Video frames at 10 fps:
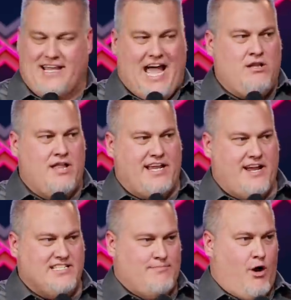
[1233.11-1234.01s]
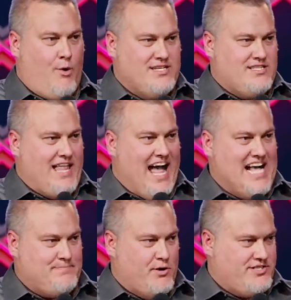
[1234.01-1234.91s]
Like, I don't like it because I'm always the
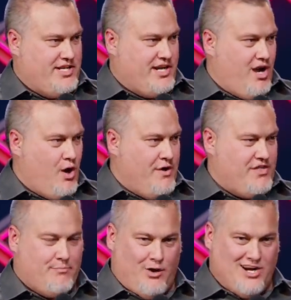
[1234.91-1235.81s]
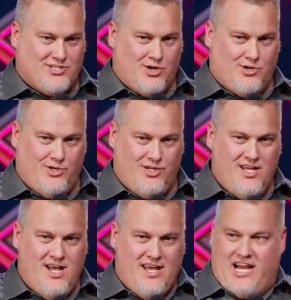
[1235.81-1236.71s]
last person to go in the prayer circle,
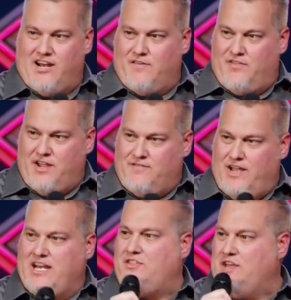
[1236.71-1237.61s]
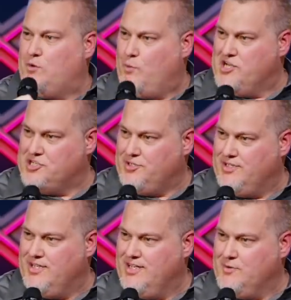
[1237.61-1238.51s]
and I can never think of anything
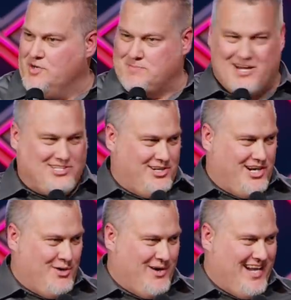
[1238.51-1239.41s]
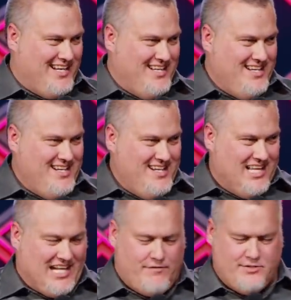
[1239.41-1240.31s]
original when it's my turn to go, right?
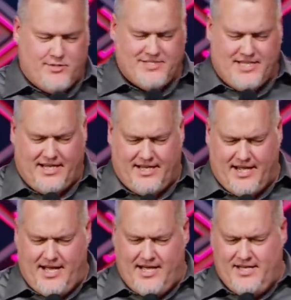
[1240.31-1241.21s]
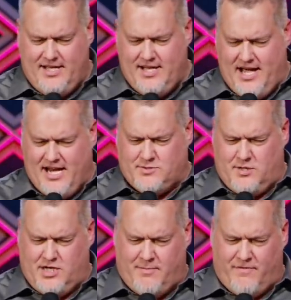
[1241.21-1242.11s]
Like everyone's always like, God, I just
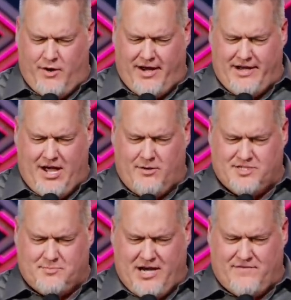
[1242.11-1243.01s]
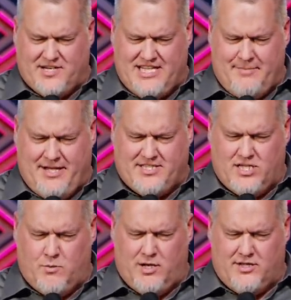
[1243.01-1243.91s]
want to come before right now and just pray for Timmy
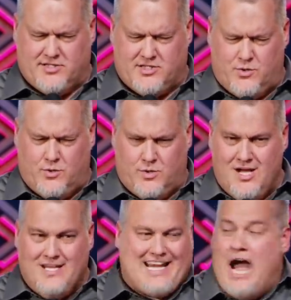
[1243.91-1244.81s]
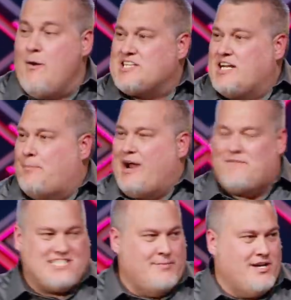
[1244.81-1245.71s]
to do well in school. Like I was gonna pray
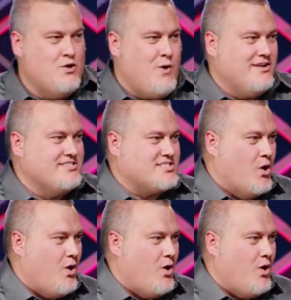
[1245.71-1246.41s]
for Timmy to do well in school.